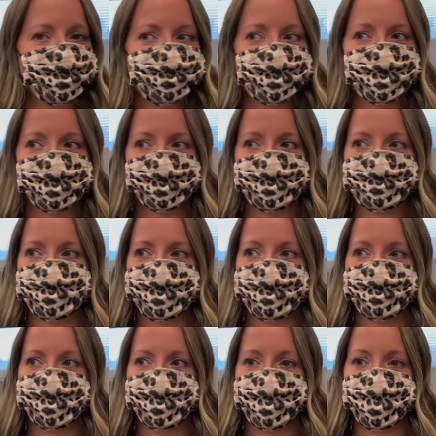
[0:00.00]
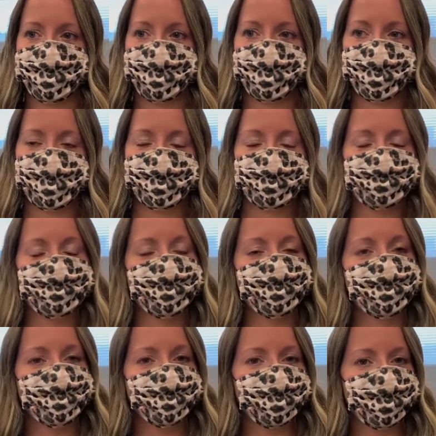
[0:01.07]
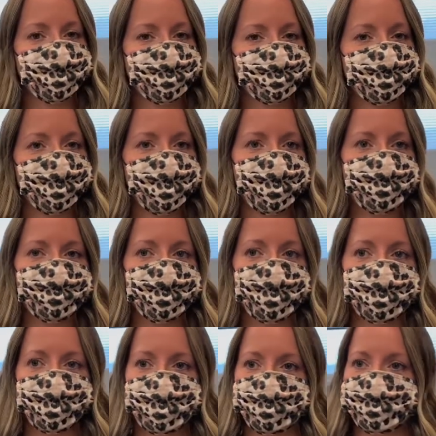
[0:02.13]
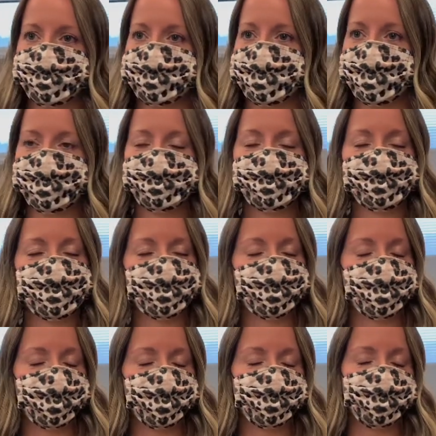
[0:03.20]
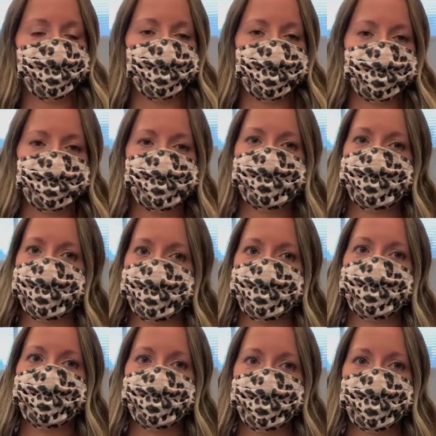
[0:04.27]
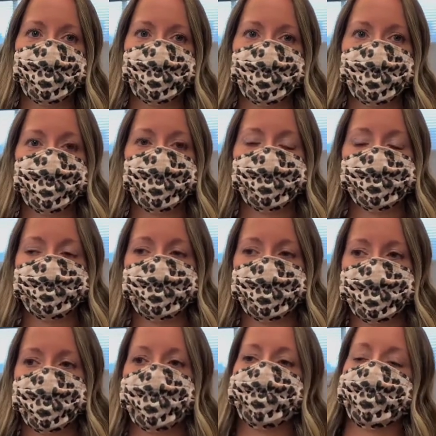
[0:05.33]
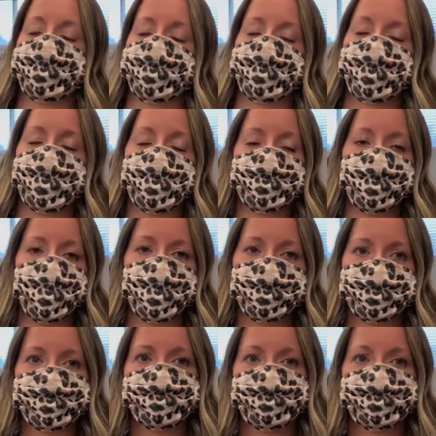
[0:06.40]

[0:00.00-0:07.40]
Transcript: To be someone that I learned from and can trust and lean on. So it's really comforting to have that.